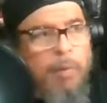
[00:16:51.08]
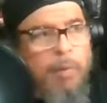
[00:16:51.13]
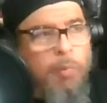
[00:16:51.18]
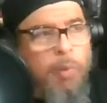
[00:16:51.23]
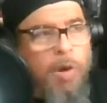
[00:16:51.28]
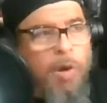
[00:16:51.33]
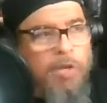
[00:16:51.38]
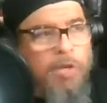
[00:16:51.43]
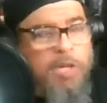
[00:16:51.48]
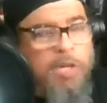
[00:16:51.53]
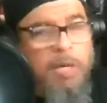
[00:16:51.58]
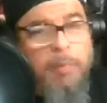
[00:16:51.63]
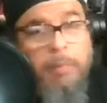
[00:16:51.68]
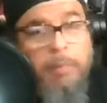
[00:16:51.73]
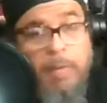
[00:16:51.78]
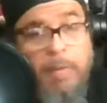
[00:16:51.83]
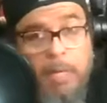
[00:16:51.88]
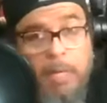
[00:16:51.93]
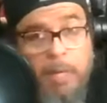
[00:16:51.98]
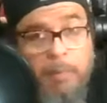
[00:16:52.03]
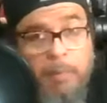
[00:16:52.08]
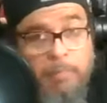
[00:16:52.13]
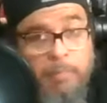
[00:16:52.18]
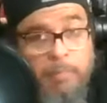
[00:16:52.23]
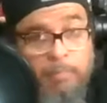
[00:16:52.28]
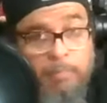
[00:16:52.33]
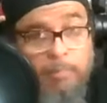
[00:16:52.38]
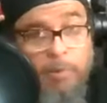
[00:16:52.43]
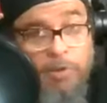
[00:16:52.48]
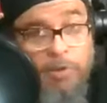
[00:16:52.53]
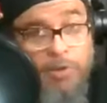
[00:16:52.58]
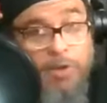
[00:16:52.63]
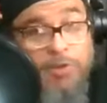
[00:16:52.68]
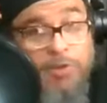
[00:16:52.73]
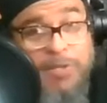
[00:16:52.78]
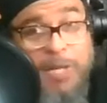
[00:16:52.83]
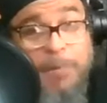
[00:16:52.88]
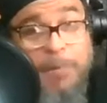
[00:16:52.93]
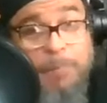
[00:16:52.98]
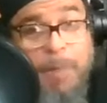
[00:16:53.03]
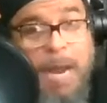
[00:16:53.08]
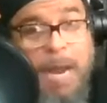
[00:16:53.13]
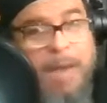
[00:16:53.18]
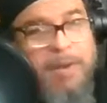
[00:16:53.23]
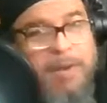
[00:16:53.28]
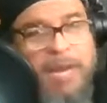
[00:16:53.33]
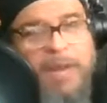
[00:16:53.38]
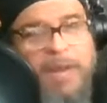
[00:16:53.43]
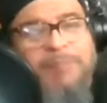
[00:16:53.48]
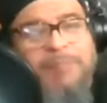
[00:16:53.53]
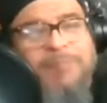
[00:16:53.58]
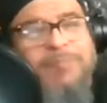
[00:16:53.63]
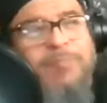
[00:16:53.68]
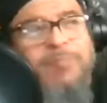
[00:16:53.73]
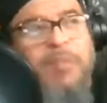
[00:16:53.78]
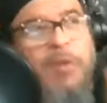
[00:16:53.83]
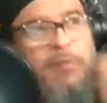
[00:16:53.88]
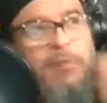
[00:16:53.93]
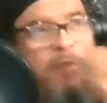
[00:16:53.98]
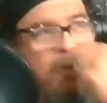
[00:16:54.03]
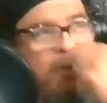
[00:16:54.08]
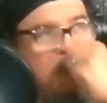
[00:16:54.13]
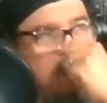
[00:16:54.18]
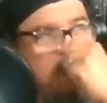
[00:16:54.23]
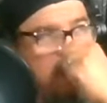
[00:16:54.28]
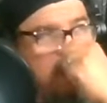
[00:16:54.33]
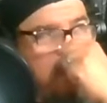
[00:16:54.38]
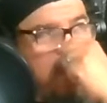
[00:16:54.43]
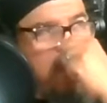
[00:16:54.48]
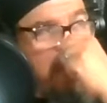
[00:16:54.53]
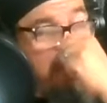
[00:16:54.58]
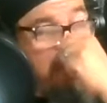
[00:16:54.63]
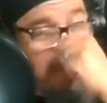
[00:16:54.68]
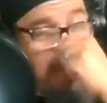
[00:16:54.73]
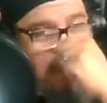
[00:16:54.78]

watching them become what you said, I never heard